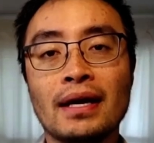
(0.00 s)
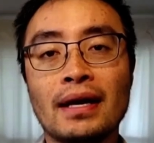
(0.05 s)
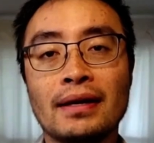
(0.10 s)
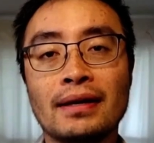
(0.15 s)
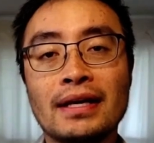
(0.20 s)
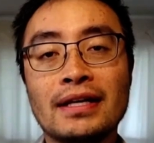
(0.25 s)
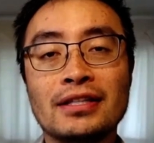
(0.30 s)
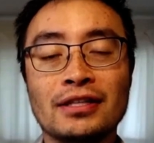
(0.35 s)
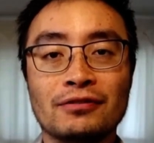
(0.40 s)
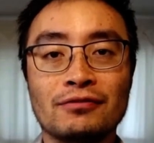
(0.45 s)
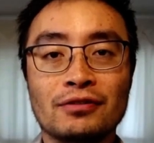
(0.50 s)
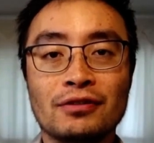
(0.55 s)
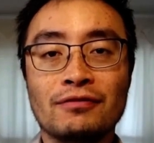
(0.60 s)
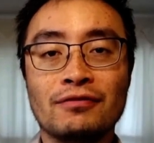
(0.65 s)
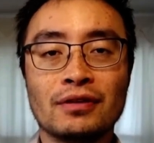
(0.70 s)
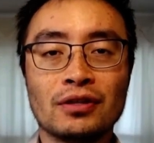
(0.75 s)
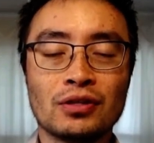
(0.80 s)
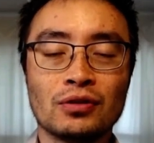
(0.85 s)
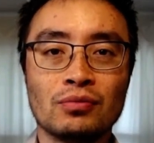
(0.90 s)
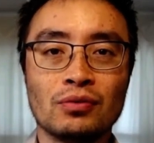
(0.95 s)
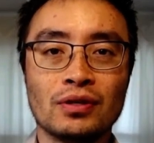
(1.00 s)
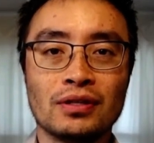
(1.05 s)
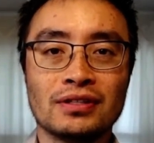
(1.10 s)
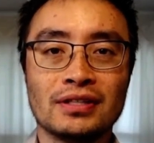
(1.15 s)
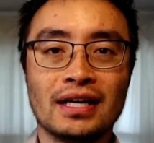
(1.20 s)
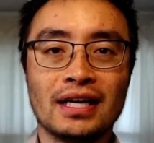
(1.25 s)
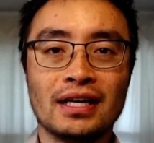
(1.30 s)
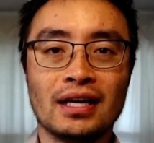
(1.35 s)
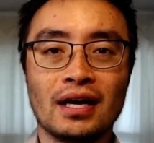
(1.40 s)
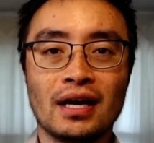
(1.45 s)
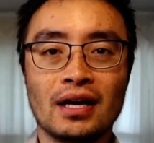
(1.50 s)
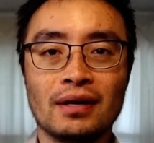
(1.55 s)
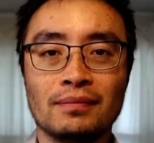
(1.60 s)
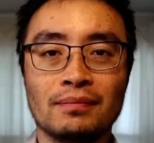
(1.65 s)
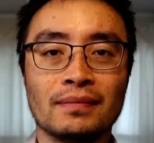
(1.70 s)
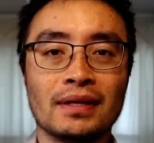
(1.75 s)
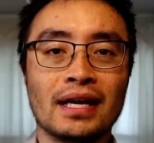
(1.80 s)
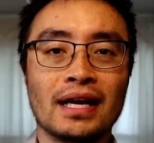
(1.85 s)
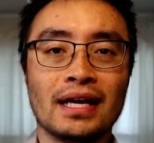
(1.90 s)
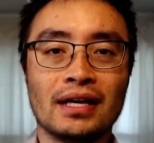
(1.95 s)
Listen for filler words like
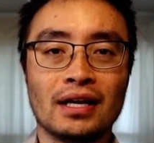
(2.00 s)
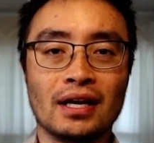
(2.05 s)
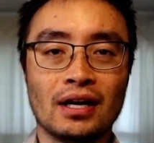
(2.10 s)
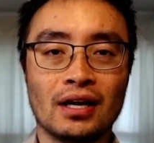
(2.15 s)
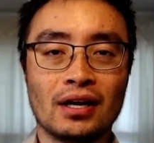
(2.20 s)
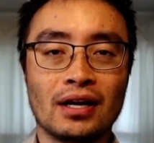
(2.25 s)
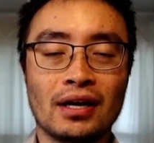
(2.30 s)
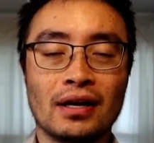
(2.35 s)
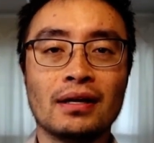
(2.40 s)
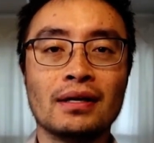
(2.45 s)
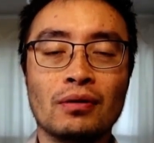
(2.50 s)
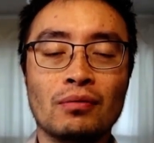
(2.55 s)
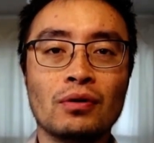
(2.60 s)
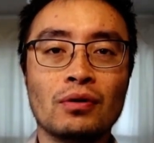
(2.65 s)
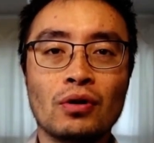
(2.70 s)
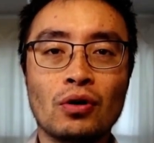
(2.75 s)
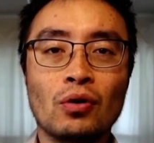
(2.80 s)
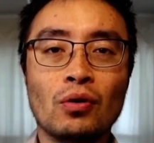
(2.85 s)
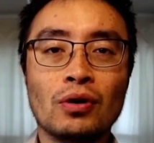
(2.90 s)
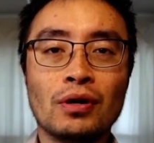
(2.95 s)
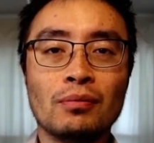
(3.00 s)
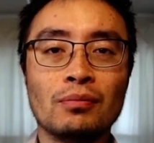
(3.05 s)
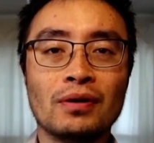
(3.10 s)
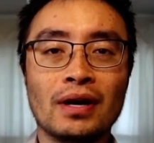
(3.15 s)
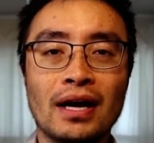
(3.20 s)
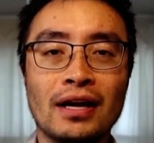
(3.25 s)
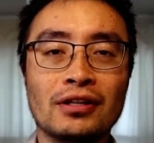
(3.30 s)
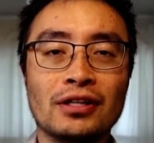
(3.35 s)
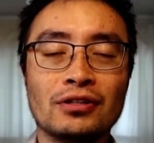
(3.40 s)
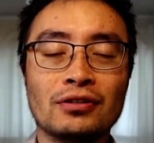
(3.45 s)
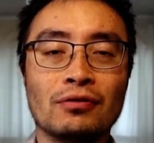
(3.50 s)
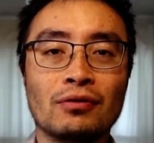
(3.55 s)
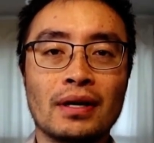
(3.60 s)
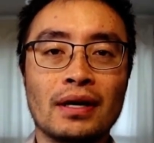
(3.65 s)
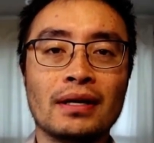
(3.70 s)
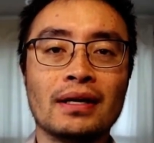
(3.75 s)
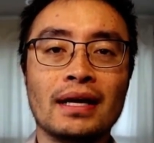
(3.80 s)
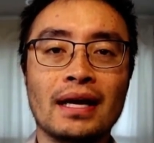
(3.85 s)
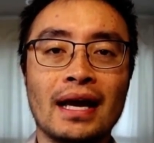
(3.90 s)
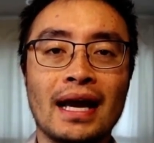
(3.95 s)
and Record a practice
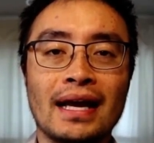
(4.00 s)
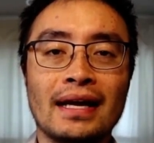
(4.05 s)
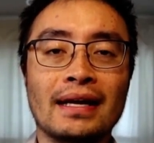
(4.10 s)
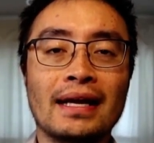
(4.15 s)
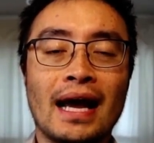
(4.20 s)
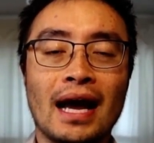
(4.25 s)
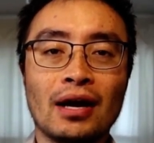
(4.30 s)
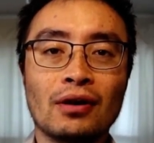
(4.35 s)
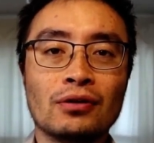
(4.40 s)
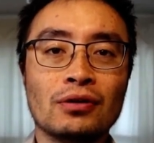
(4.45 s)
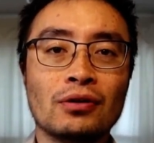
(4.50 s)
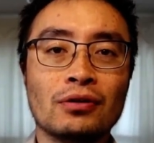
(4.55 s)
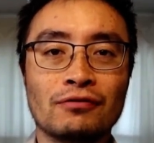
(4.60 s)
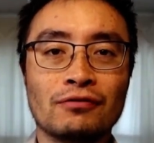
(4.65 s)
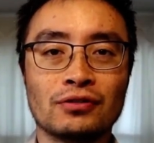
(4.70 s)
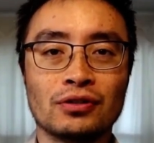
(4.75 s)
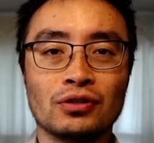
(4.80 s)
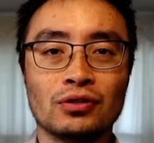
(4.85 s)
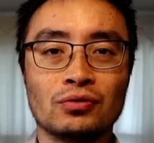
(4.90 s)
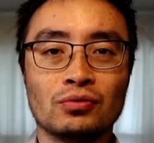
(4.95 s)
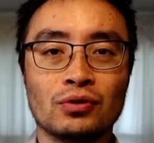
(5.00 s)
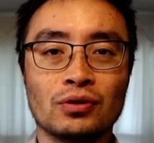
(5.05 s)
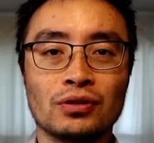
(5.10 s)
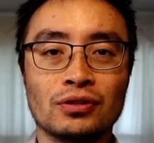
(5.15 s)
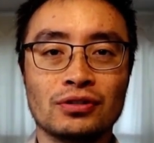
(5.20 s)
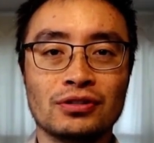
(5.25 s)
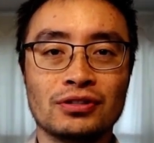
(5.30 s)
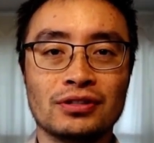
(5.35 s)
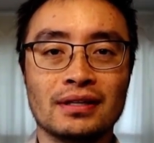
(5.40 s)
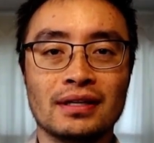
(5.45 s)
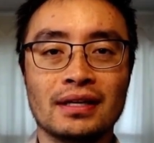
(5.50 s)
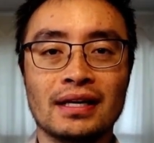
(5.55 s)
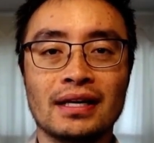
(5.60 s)
run and count your filler words.